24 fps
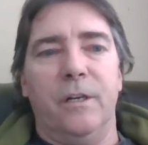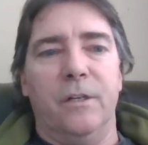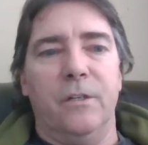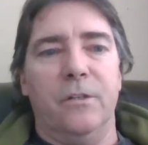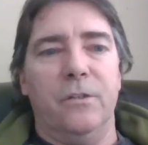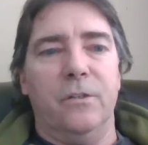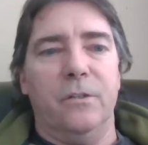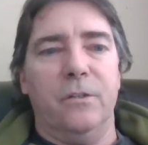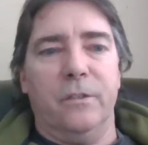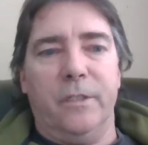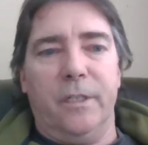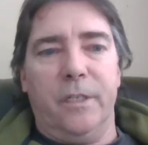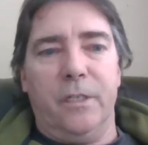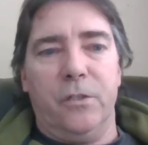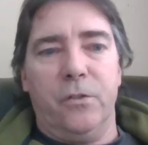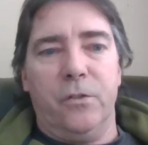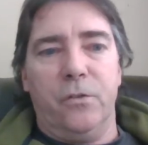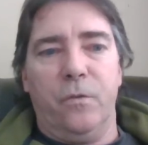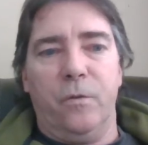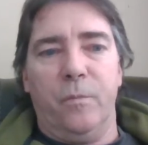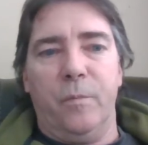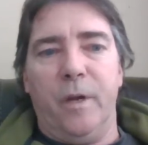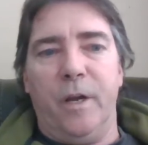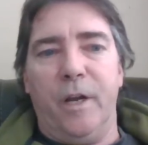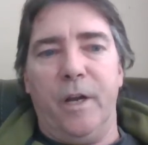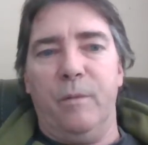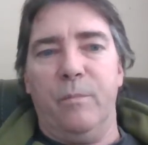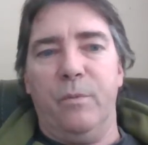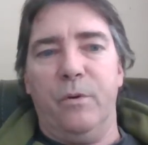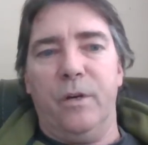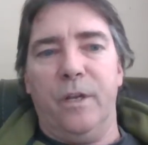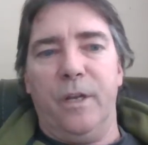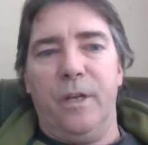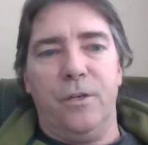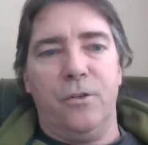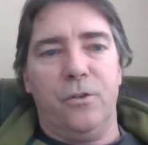underlings from
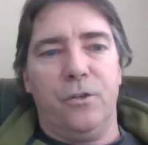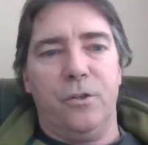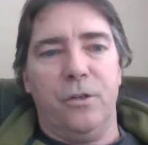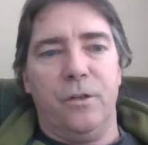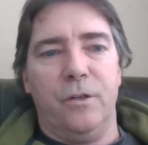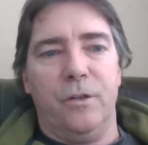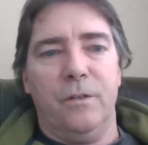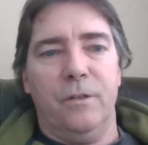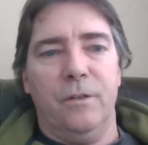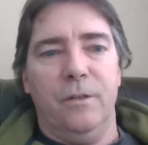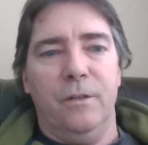hibernation,